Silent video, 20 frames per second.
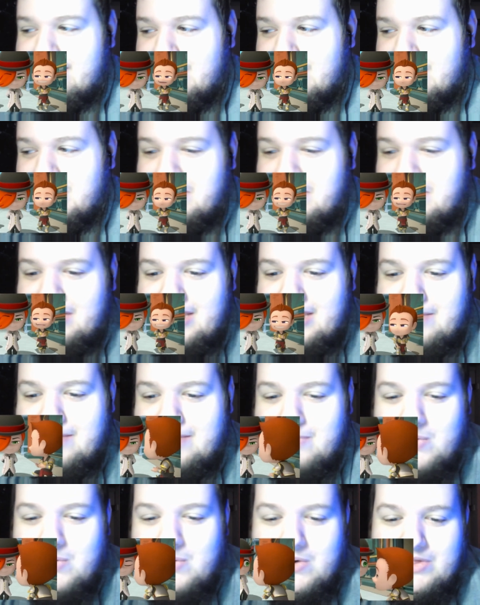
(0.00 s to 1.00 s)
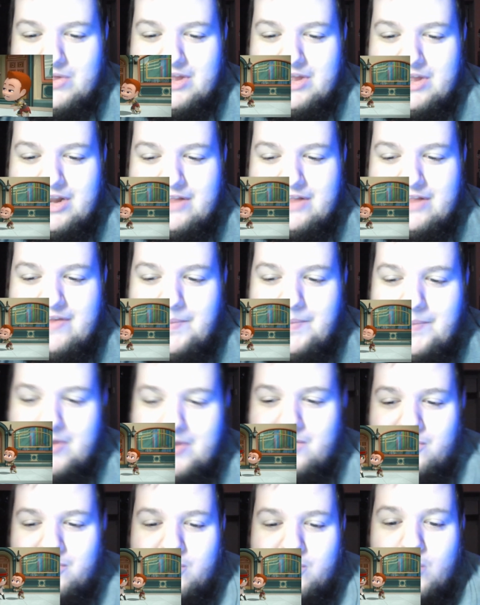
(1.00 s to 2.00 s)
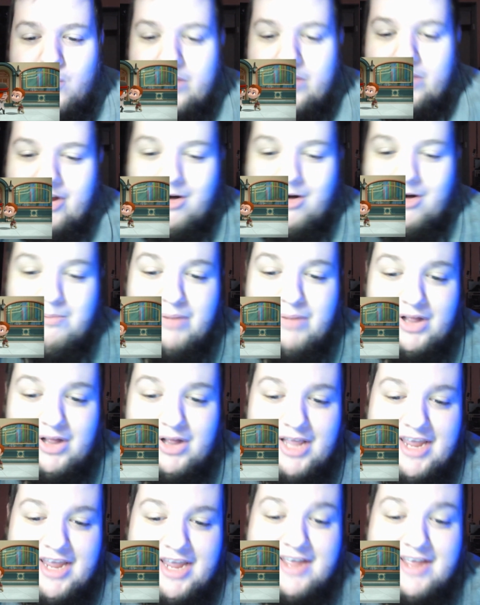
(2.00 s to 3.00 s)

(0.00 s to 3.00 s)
certainly more than a typical schoolyard bully.